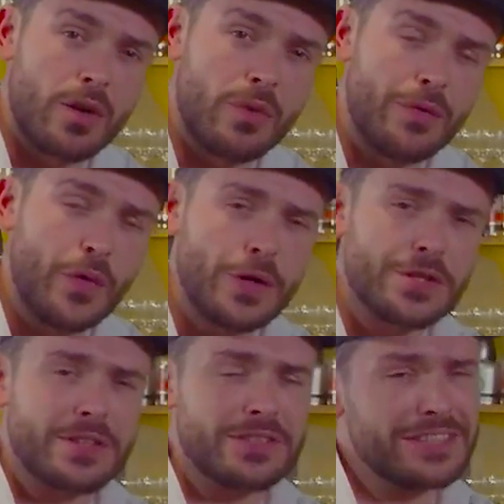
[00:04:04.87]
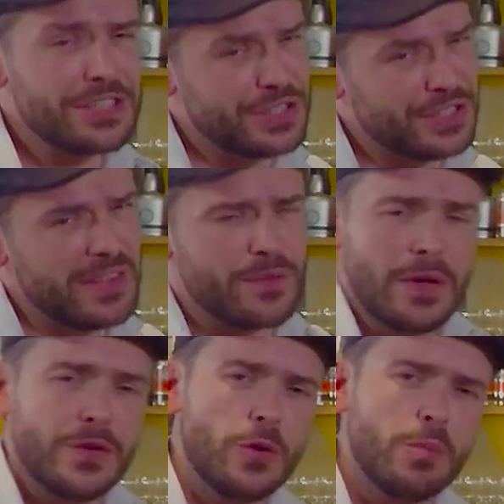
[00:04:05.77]
Well, first, this is a tough
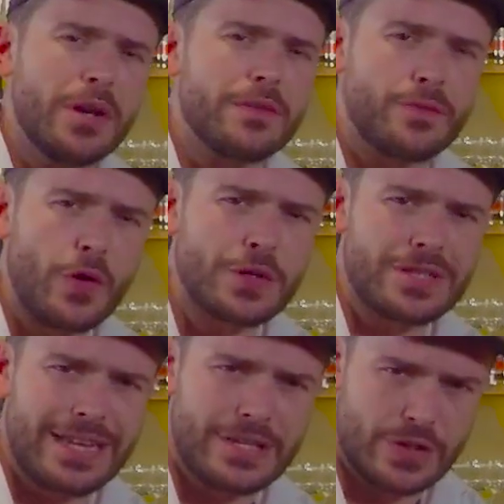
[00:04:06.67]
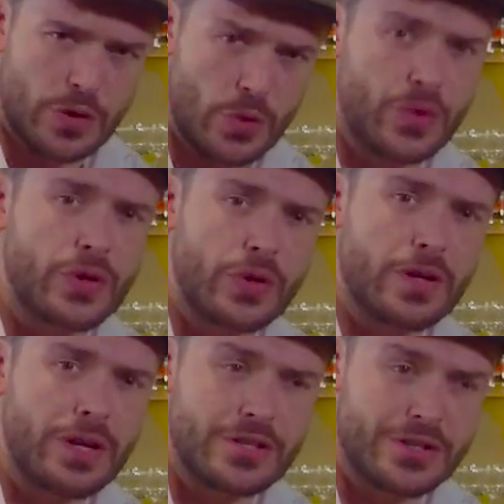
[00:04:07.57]
one though, but first let's look
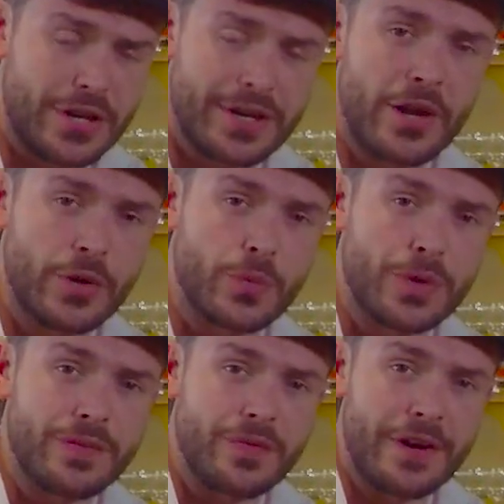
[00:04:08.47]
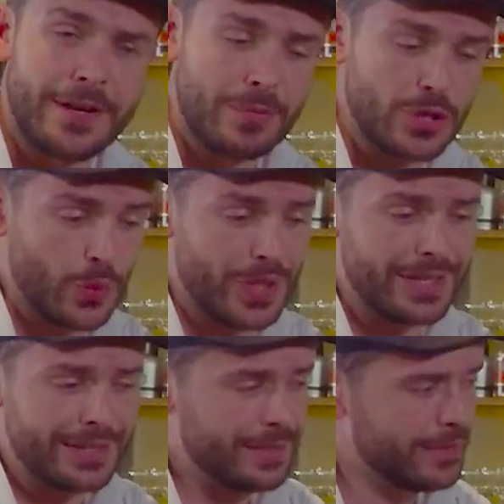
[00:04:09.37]
and start out with dividing
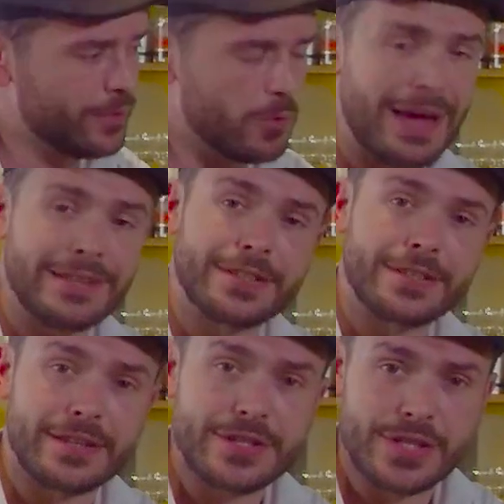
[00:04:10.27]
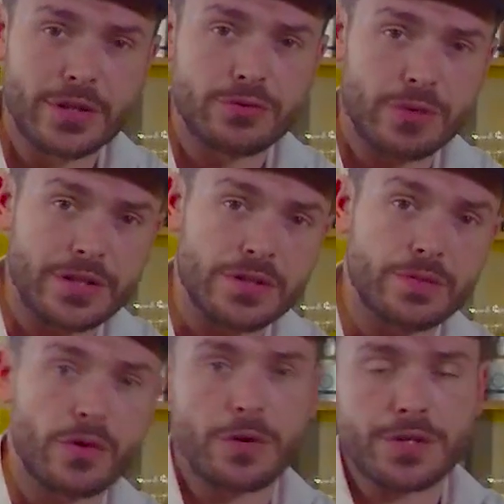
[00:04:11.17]
between fermented and distilled drinks,
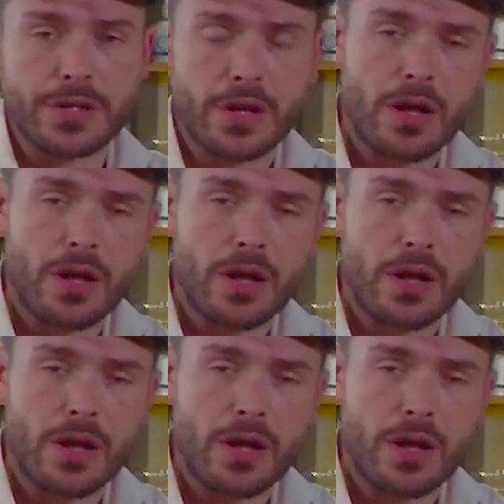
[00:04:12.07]
of course.